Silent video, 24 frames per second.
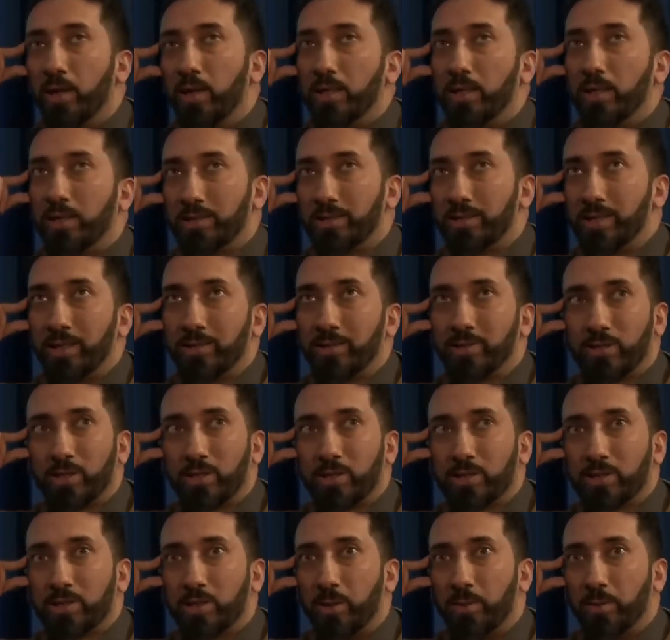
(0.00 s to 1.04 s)
it's not
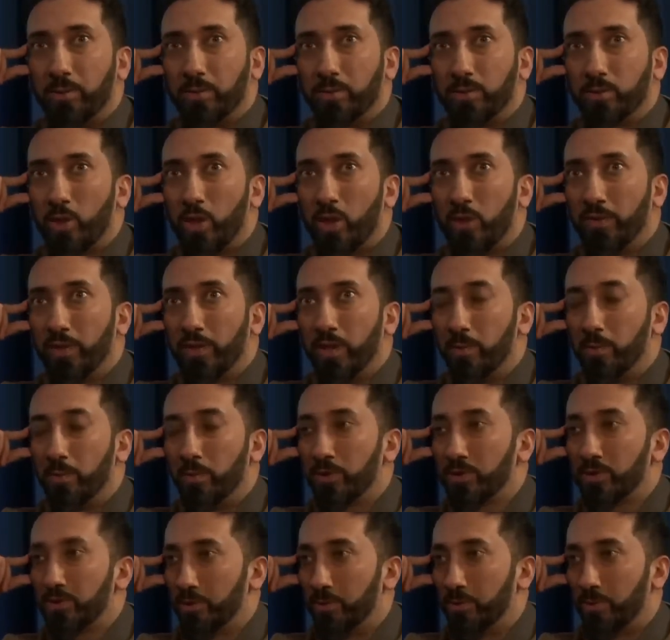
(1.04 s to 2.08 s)
just a, solving a
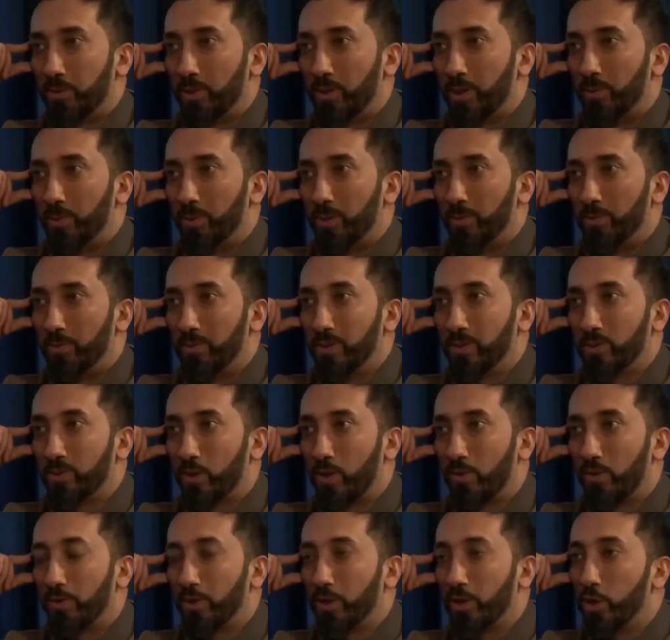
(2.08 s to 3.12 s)
Muslim problem, it's
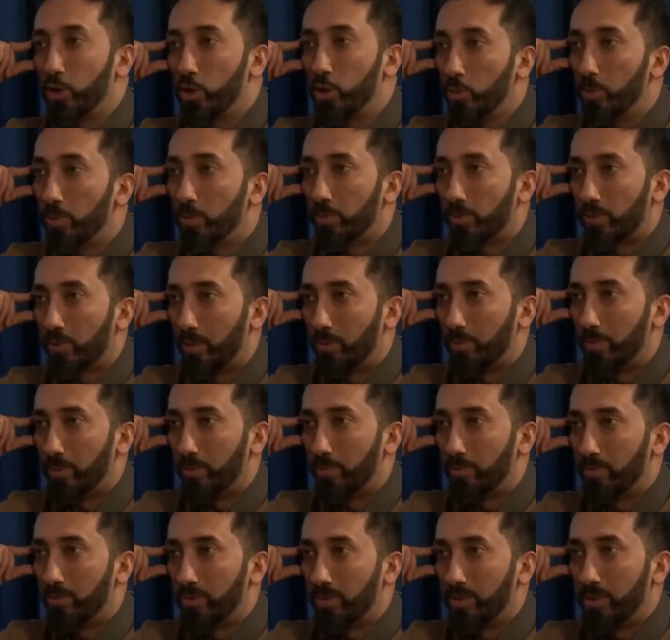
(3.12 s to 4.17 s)
solving a human
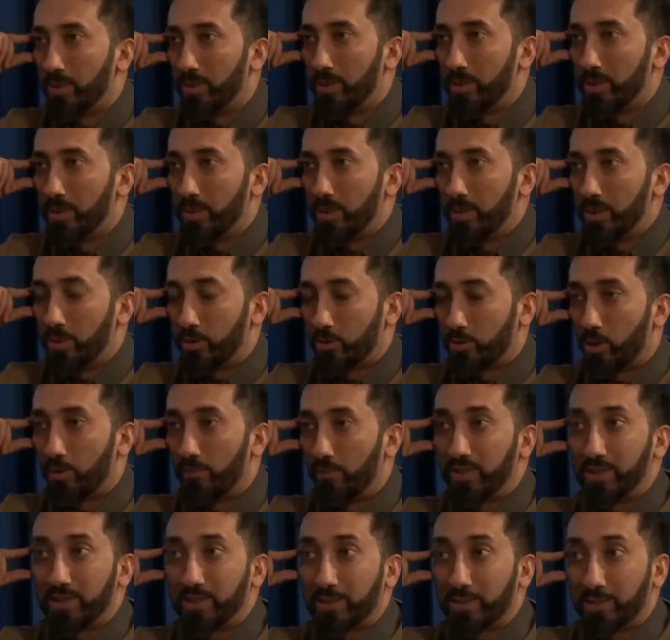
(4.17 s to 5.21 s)
problem, it's
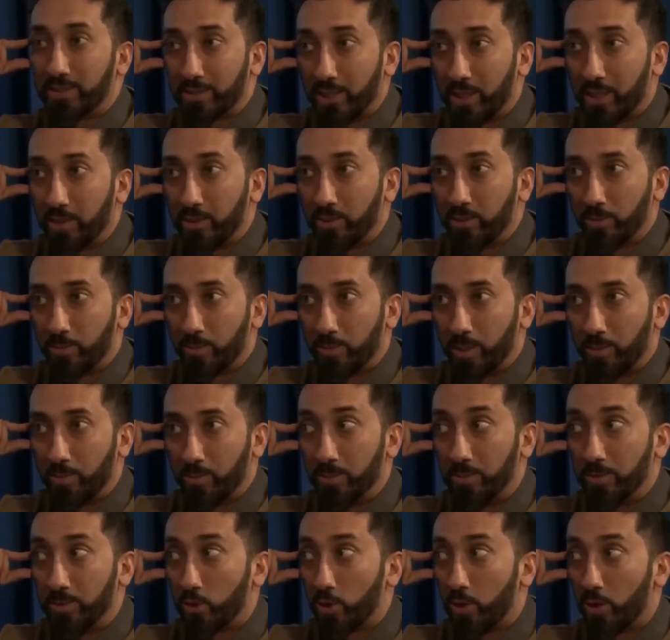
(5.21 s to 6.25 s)
solving a societal
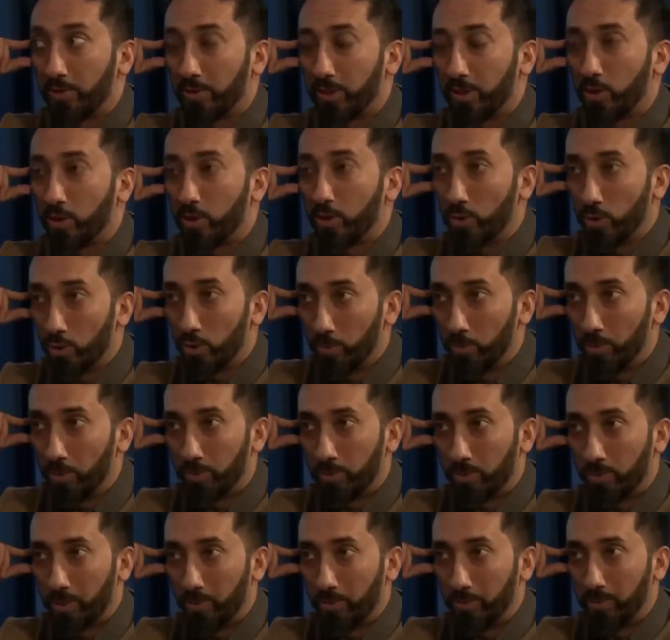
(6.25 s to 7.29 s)
problem, it's solving a global
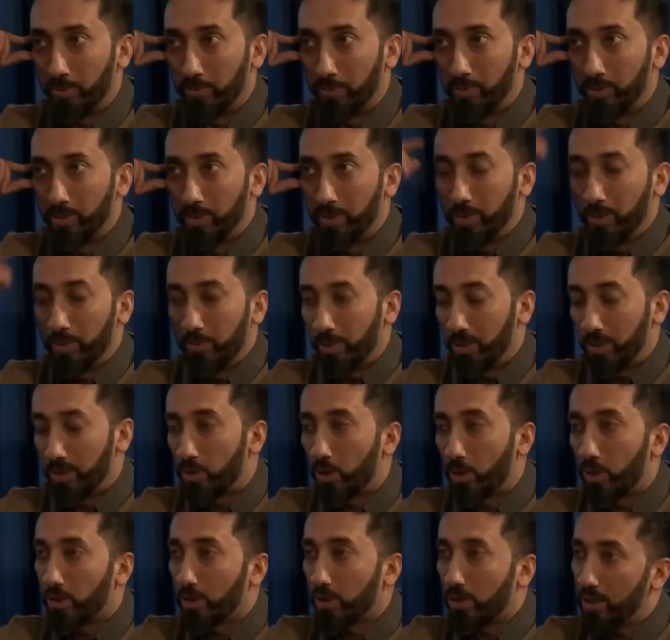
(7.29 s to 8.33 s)
problem by
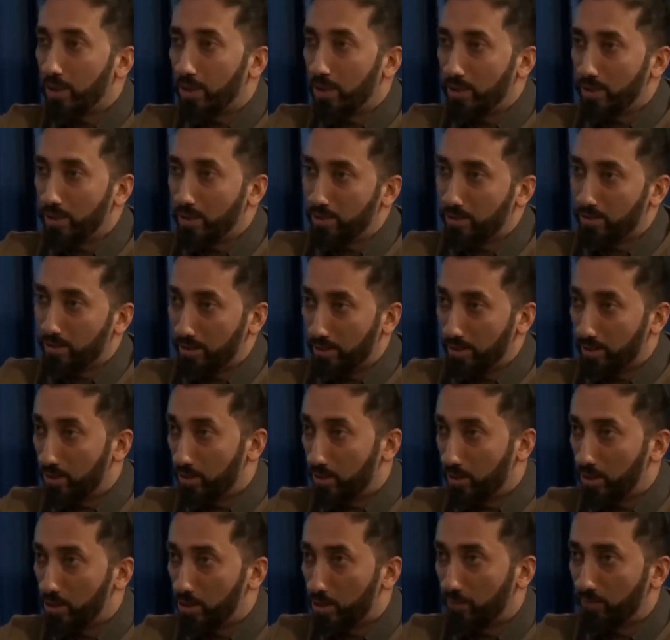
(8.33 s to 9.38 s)
targeting these each
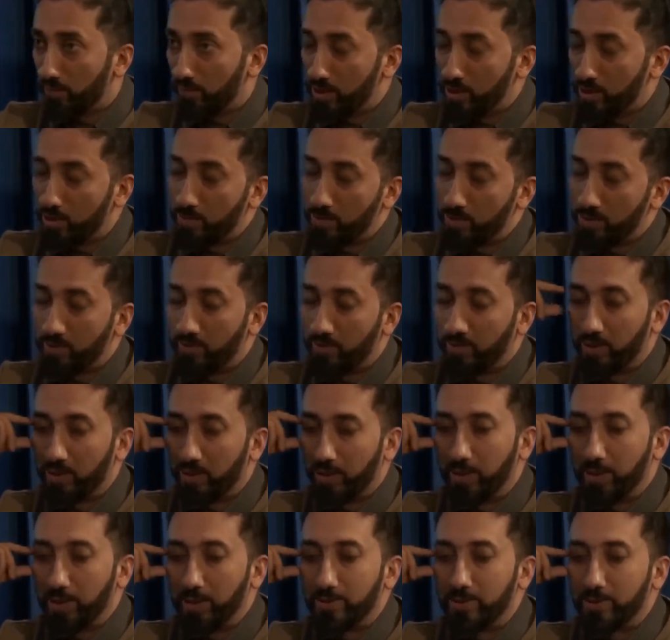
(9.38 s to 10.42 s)
each of these specific
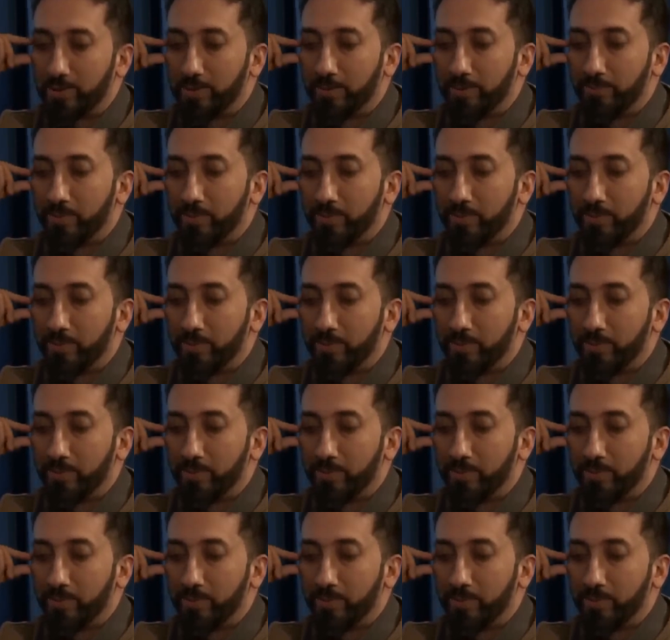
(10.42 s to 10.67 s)
things.